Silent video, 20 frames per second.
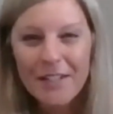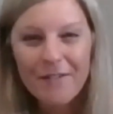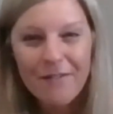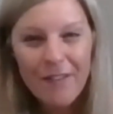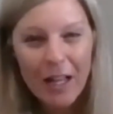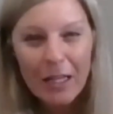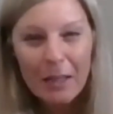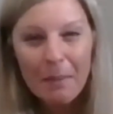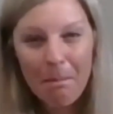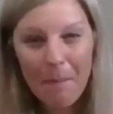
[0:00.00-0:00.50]

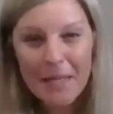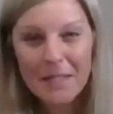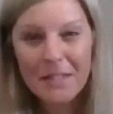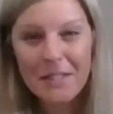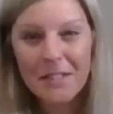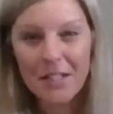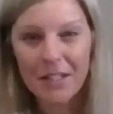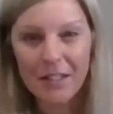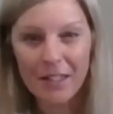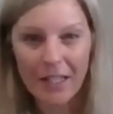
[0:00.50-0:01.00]

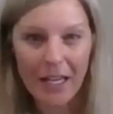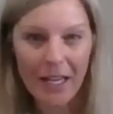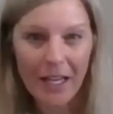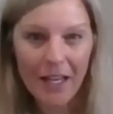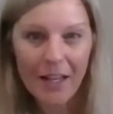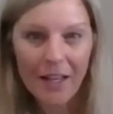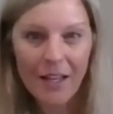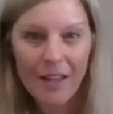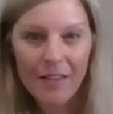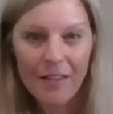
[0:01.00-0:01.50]

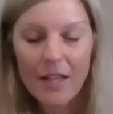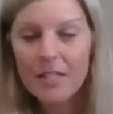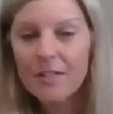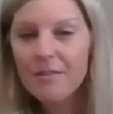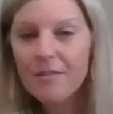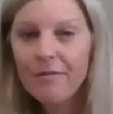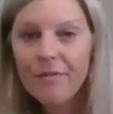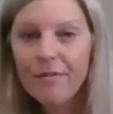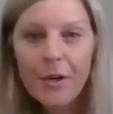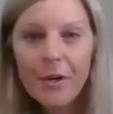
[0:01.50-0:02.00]
Developmentally, that's
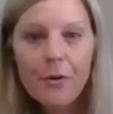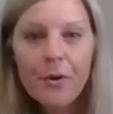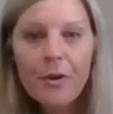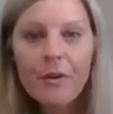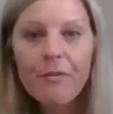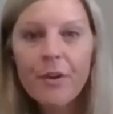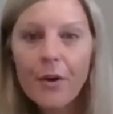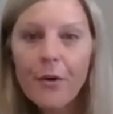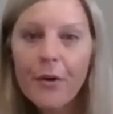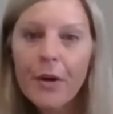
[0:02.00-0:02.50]

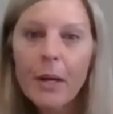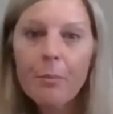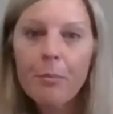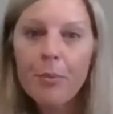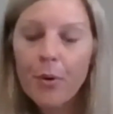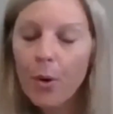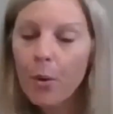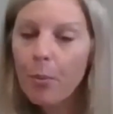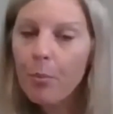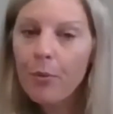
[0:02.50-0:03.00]
very, very
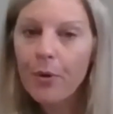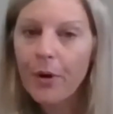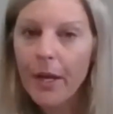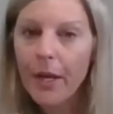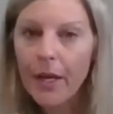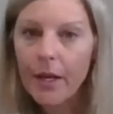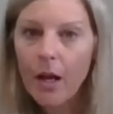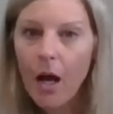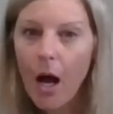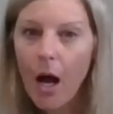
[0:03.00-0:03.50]

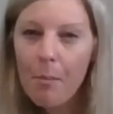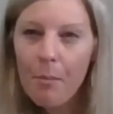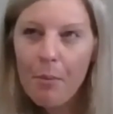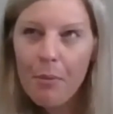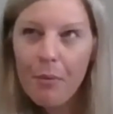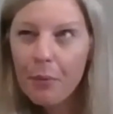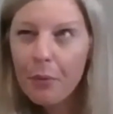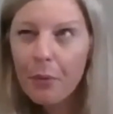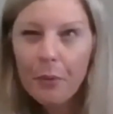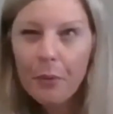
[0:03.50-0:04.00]
appropriate up
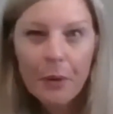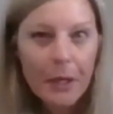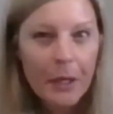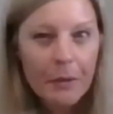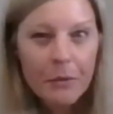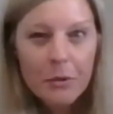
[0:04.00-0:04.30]
through,